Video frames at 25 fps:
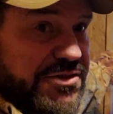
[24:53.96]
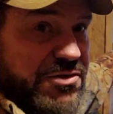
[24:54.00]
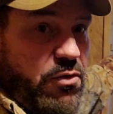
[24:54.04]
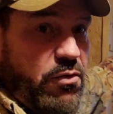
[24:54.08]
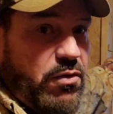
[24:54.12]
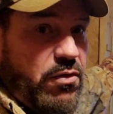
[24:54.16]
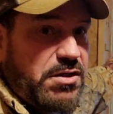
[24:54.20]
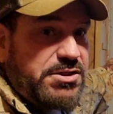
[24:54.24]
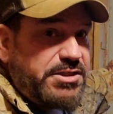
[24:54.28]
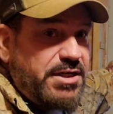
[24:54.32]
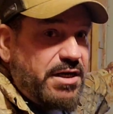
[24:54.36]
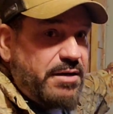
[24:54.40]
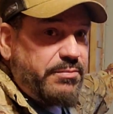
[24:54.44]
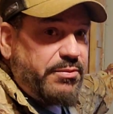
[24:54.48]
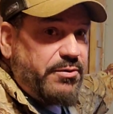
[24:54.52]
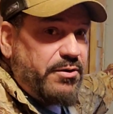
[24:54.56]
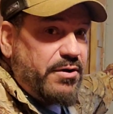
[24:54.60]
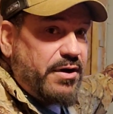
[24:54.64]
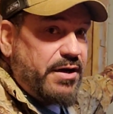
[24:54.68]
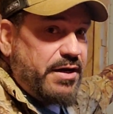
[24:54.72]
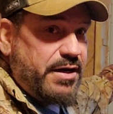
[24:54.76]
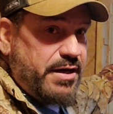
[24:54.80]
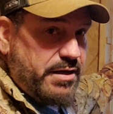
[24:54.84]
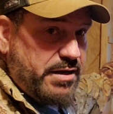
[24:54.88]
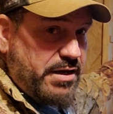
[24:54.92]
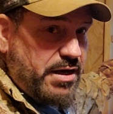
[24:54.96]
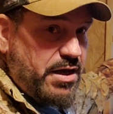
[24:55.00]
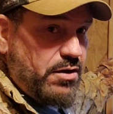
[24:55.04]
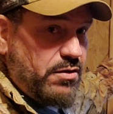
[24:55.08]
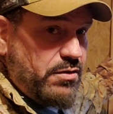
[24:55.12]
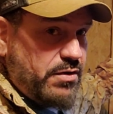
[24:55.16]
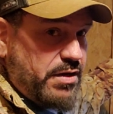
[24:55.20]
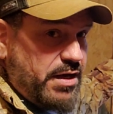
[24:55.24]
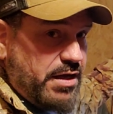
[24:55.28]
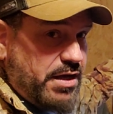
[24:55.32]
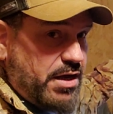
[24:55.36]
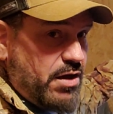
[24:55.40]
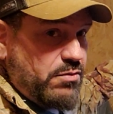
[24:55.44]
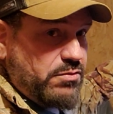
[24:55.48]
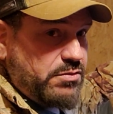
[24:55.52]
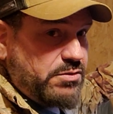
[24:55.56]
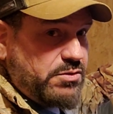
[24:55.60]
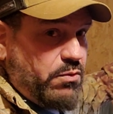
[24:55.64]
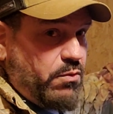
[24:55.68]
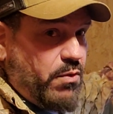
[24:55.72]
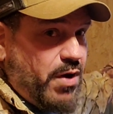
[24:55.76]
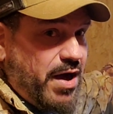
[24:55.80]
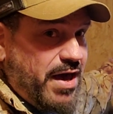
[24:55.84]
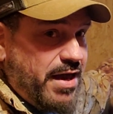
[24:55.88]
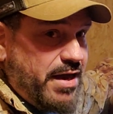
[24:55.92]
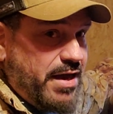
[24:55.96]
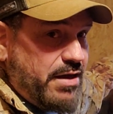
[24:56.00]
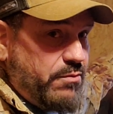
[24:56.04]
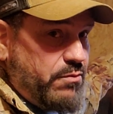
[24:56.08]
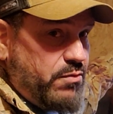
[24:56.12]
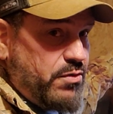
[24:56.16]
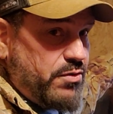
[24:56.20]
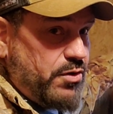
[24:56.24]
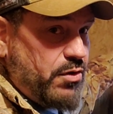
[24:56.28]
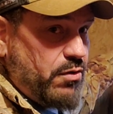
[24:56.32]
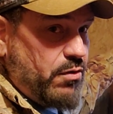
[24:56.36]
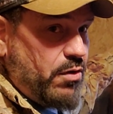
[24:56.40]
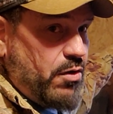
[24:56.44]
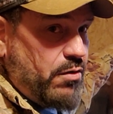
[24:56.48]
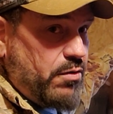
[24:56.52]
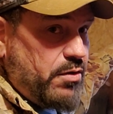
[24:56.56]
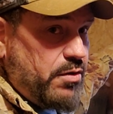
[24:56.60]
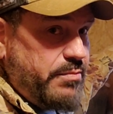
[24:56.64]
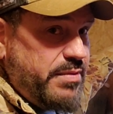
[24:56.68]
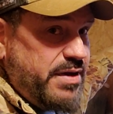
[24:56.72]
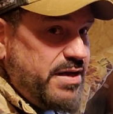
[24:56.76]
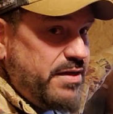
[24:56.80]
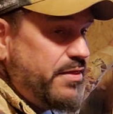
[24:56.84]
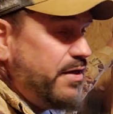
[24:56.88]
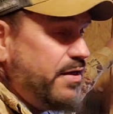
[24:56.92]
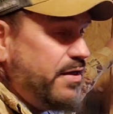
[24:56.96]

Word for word: door is temporary, it, go, it goes away, it will no longer be